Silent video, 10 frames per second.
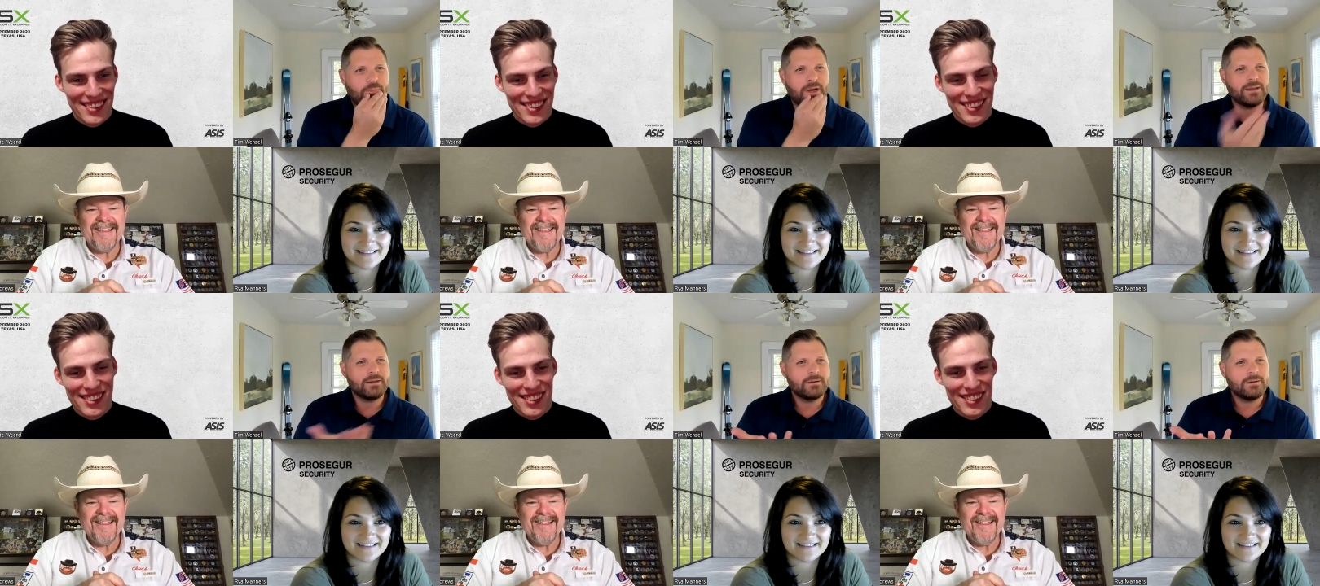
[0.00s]

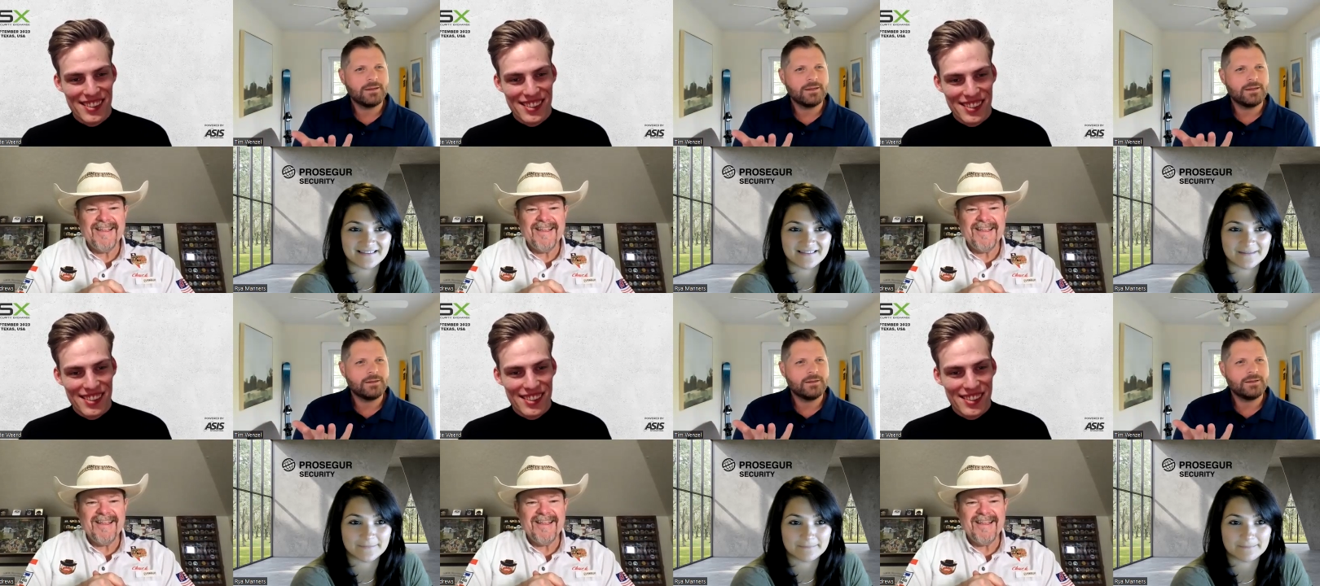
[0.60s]
Speaker 1: But
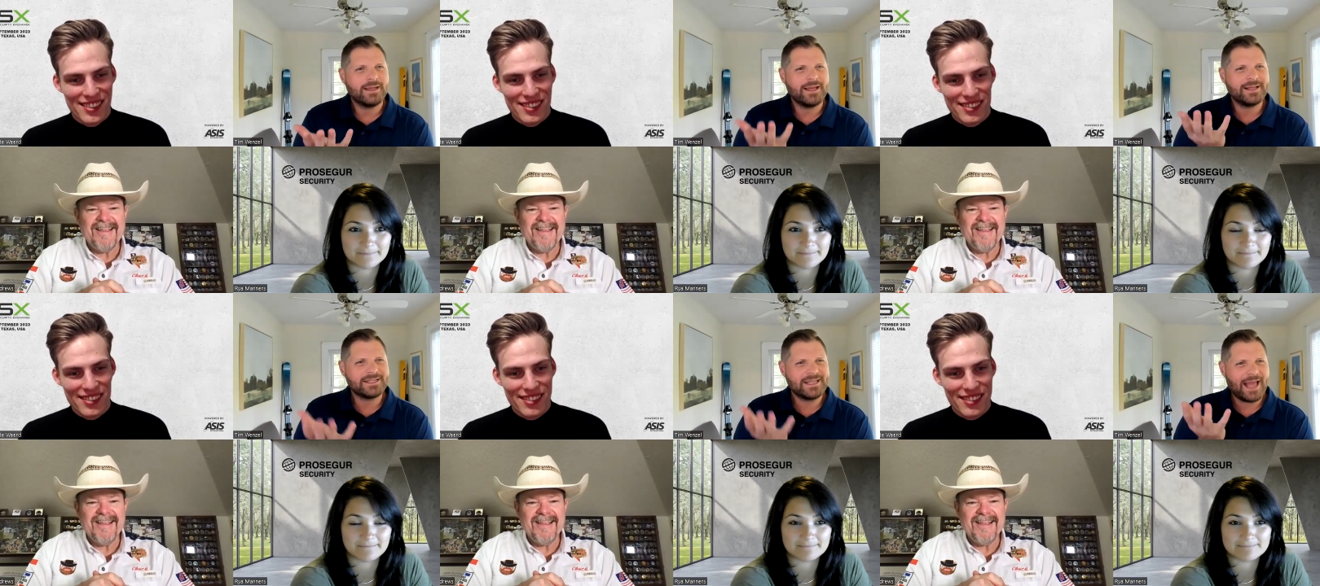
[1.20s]

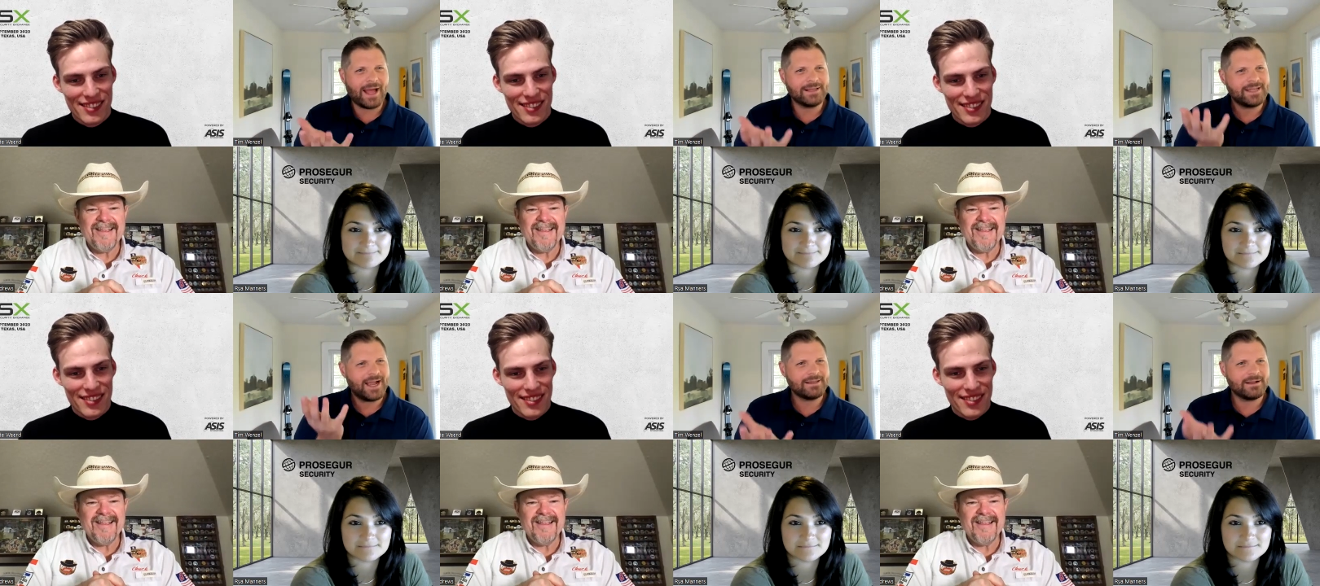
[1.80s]
it's not
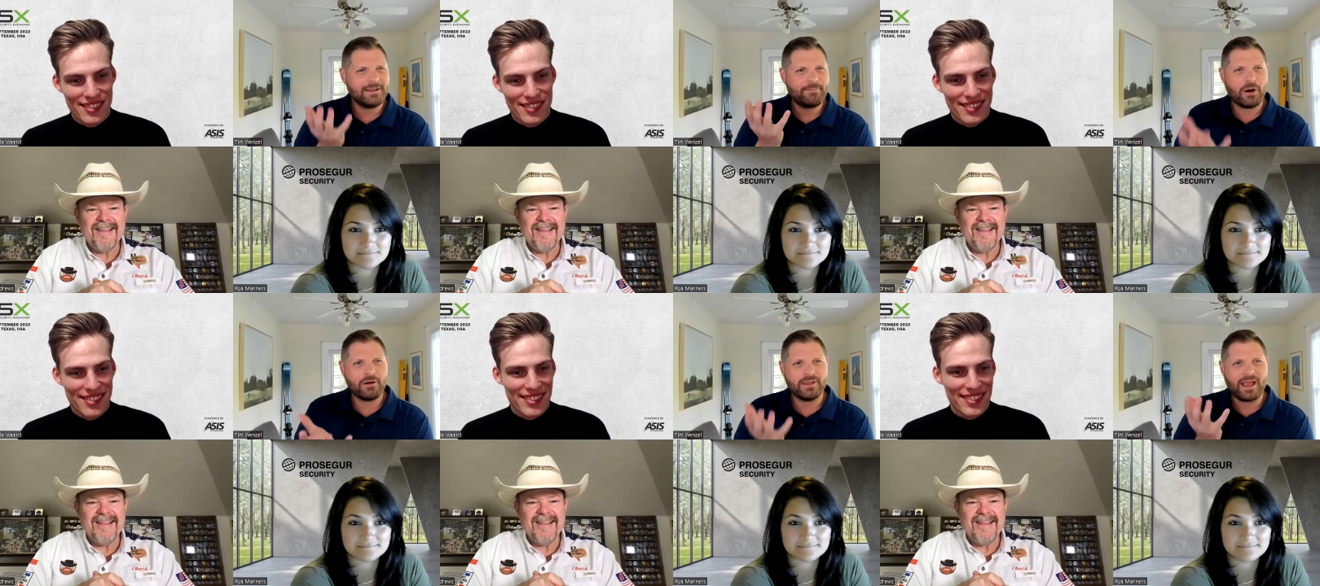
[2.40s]
technically
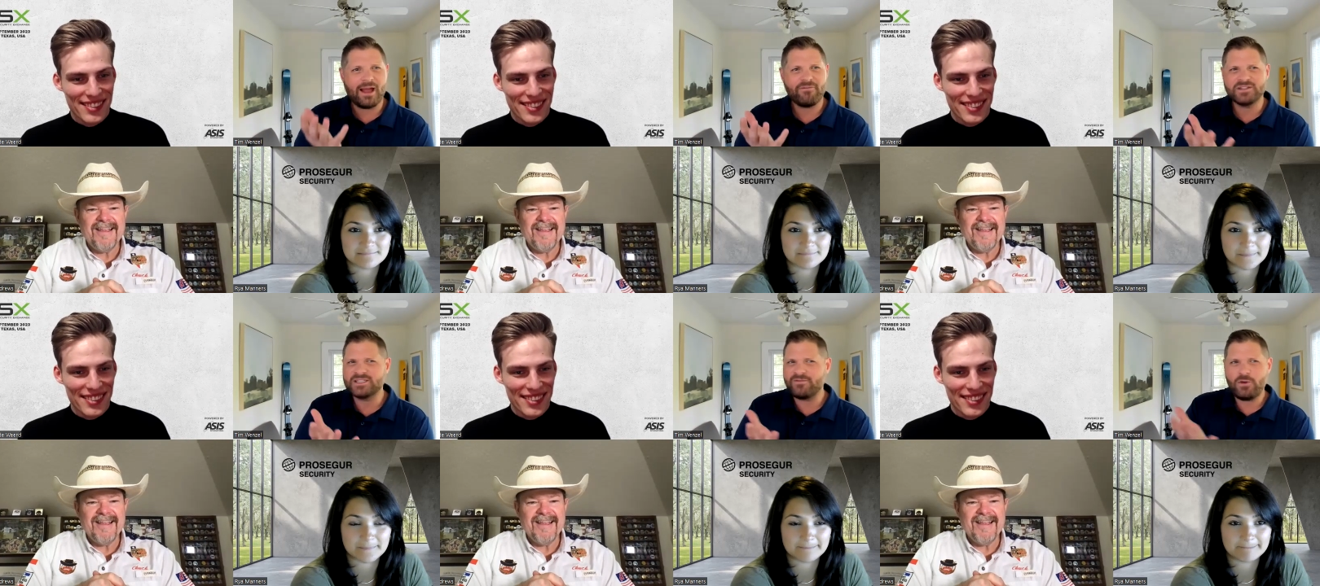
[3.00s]
part of the
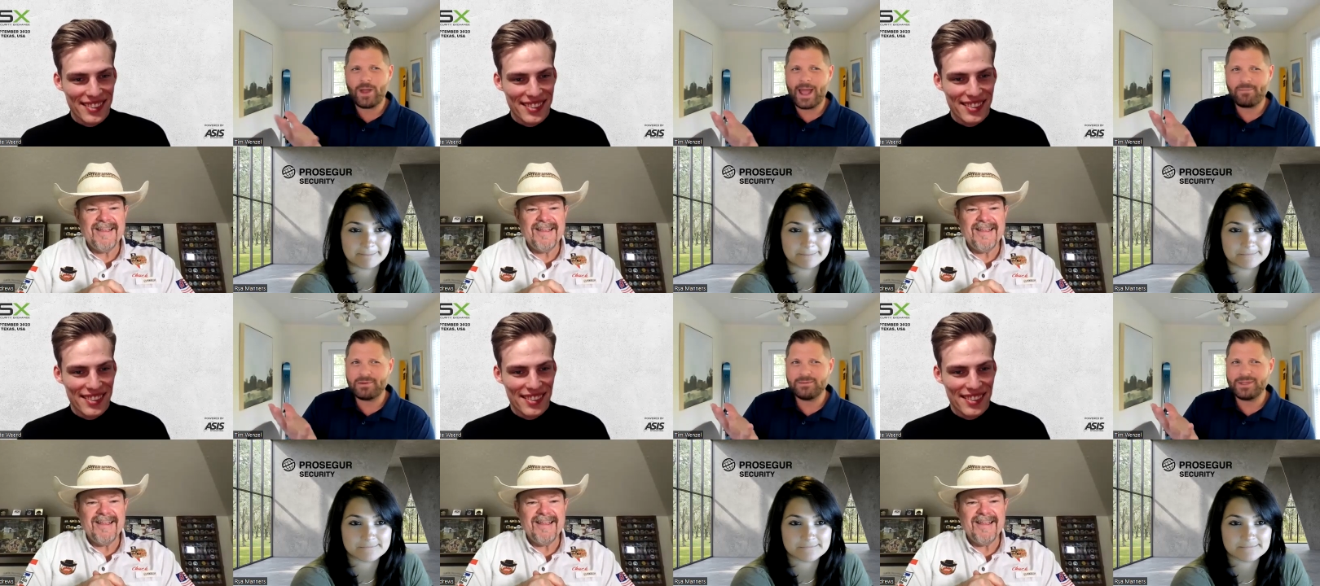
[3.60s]
conference. If you
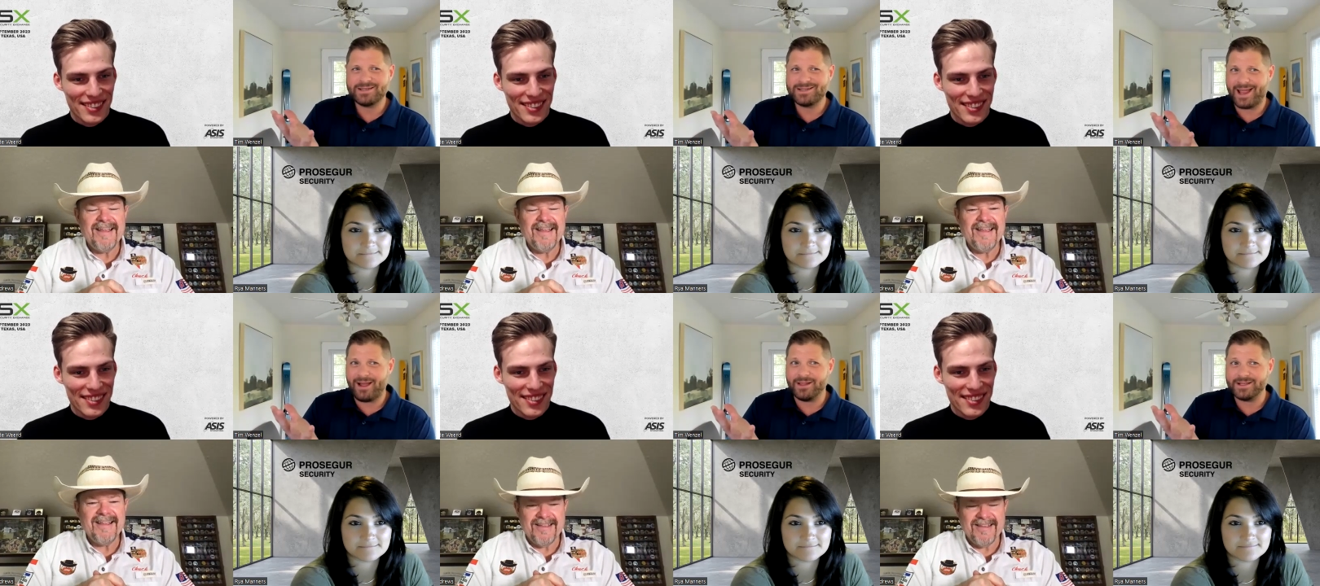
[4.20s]
happen to be in
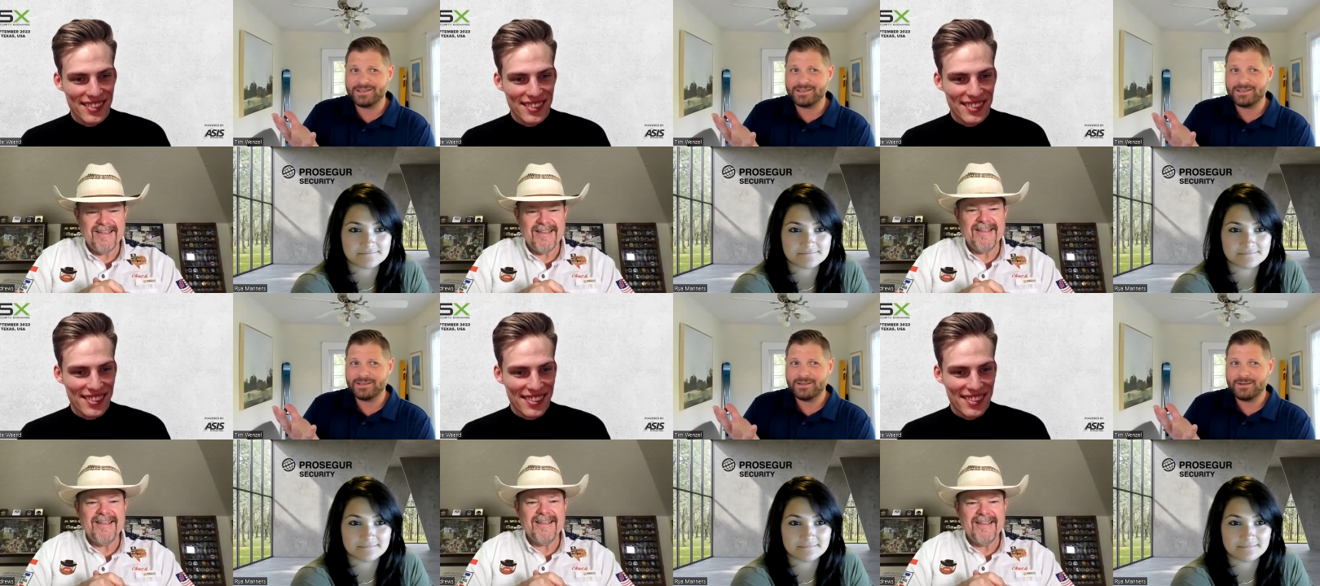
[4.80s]
Dallas